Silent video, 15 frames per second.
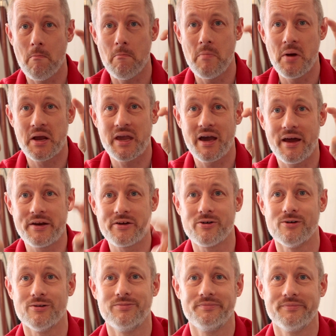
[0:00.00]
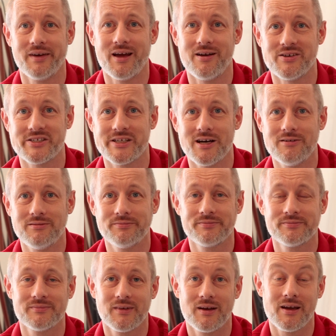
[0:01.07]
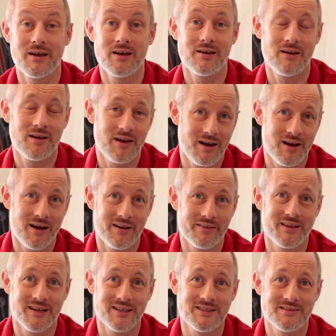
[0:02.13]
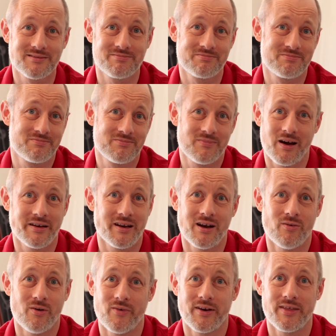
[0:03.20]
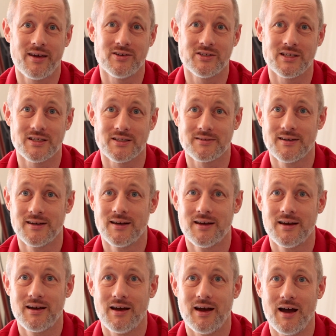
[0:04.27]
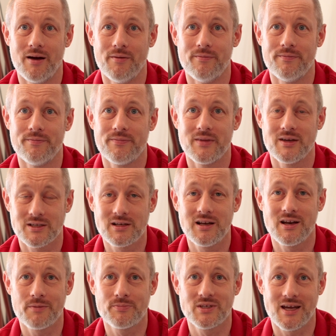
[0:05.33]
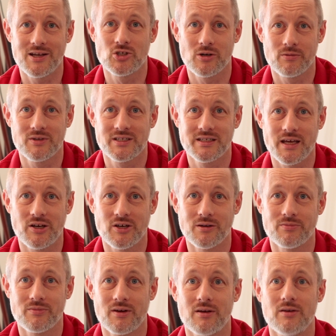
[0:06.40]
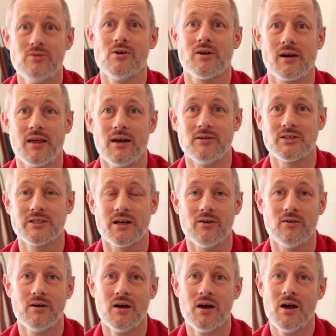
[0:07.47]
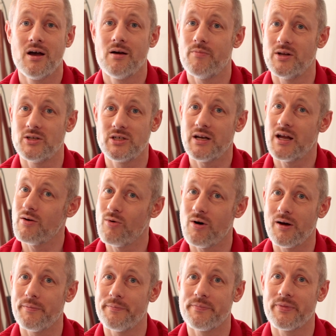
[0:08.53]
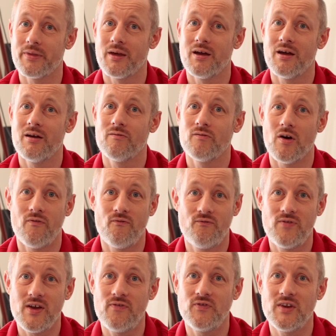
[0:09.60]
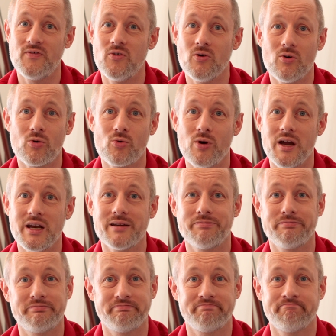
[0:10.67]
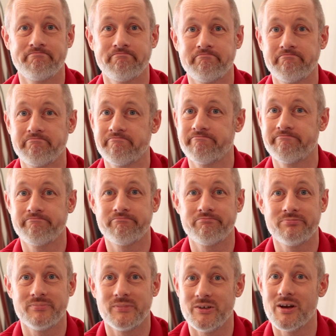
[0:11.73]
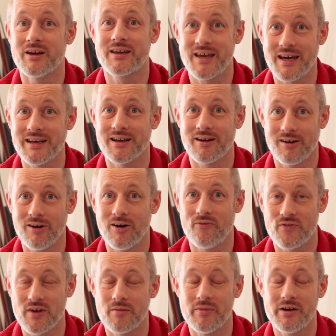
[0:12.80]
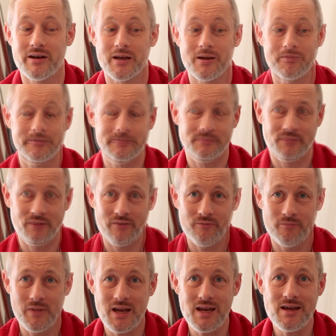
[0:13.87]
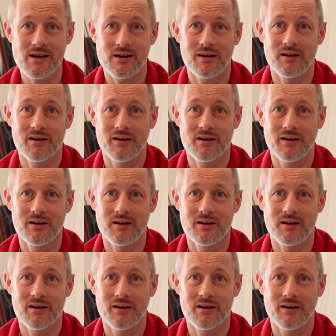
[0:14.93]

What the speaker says: mechanical load cell, and that's, I don't know what one of those is. It's clearly a potentiometer setup, not a load cell. But do you know what? For 54 quid, you're getting a lot for your money. Me,